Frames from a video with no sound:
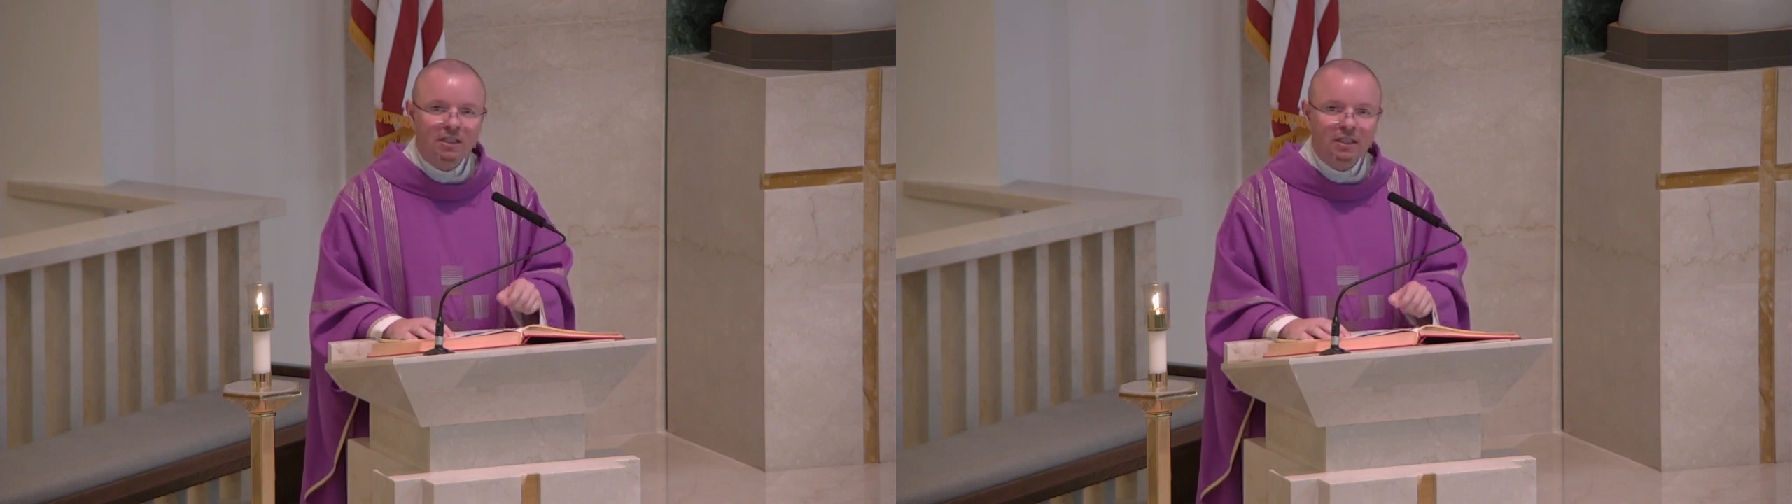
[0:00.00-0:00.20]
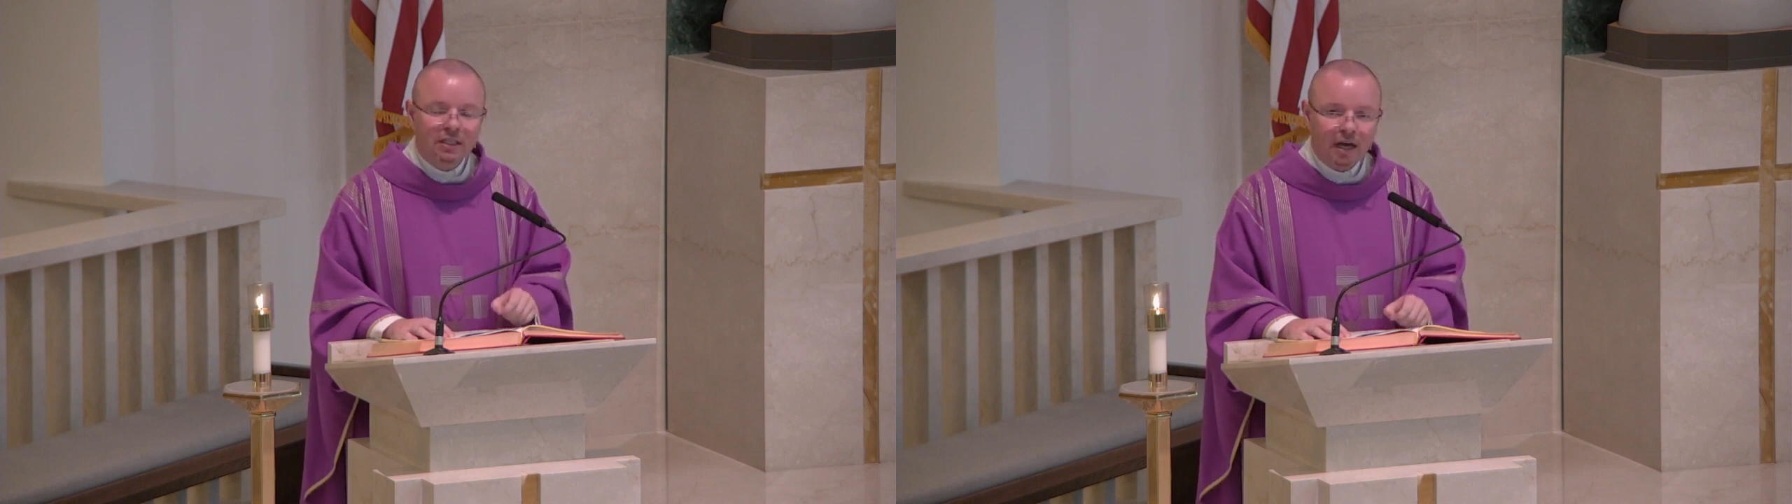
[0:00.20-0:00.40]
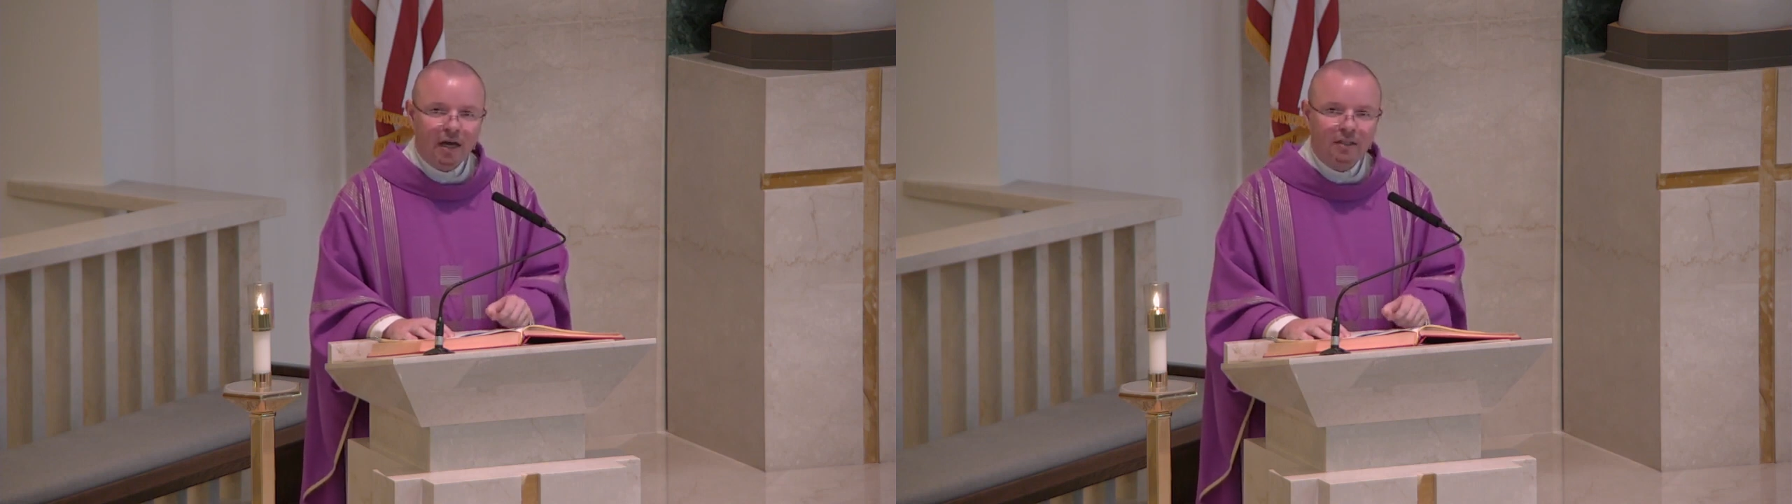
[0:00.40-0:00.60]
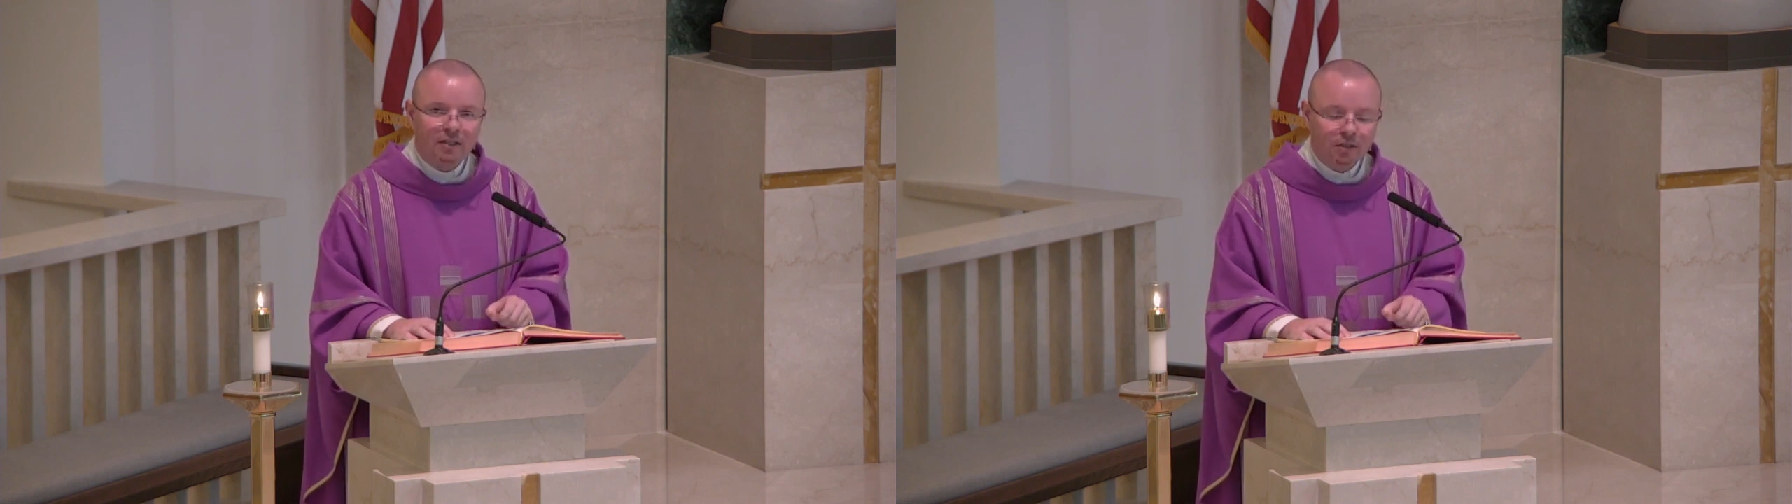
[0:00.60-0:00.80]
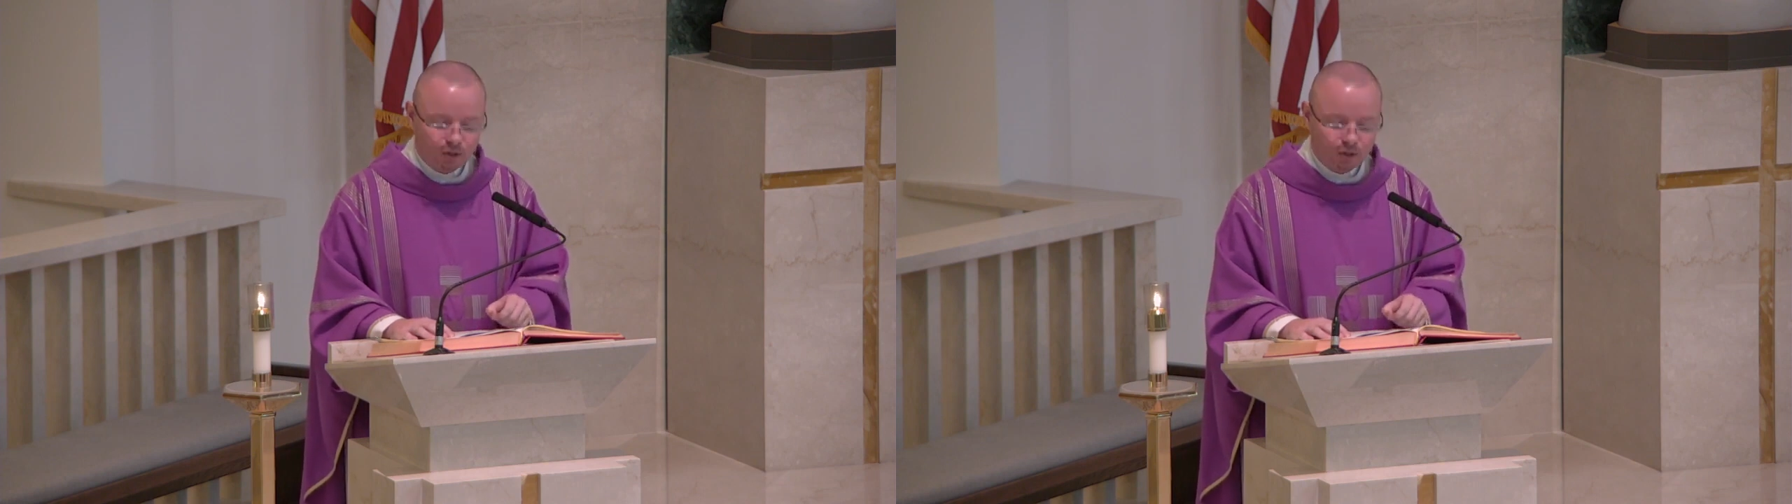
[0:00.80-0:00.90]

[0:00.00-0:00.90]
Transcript: can God